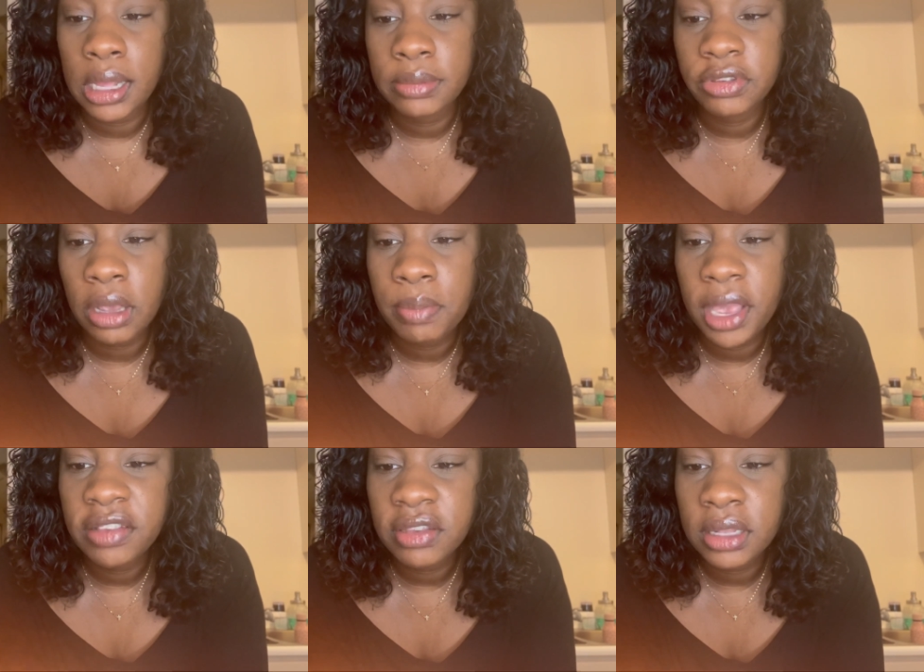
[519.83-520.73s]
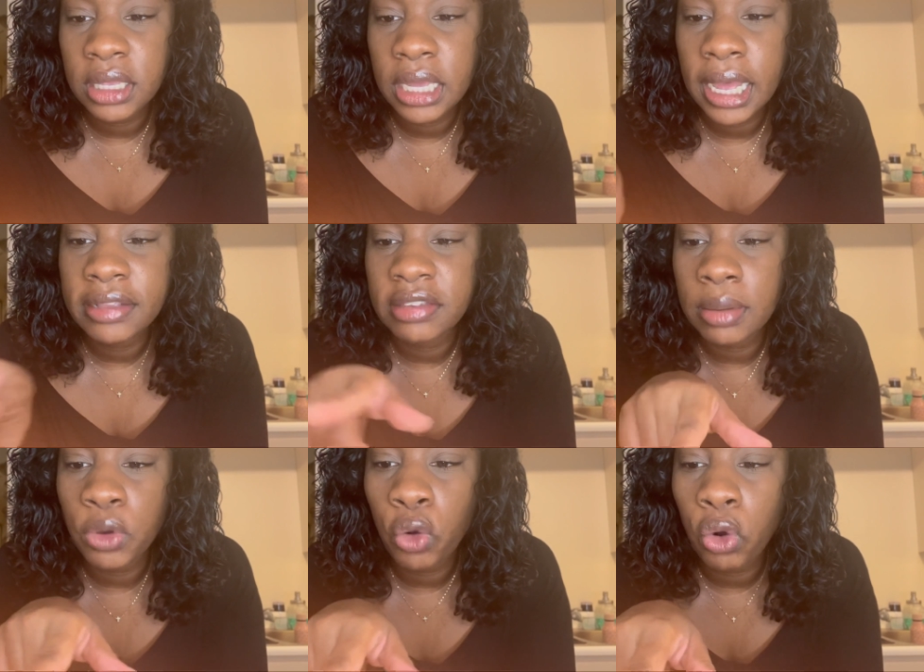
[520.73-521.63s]
So I basically got
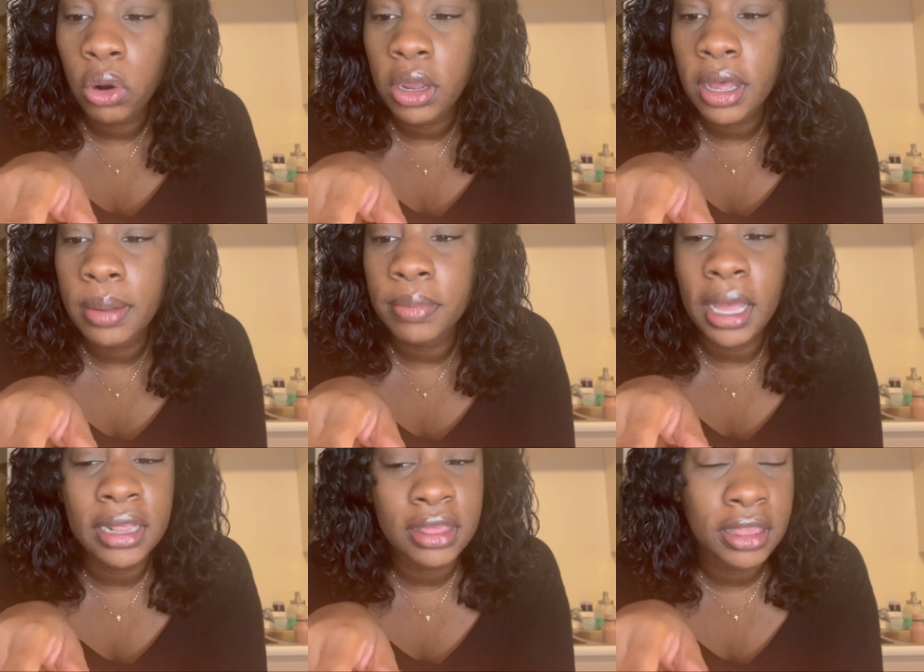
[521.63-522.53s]
some I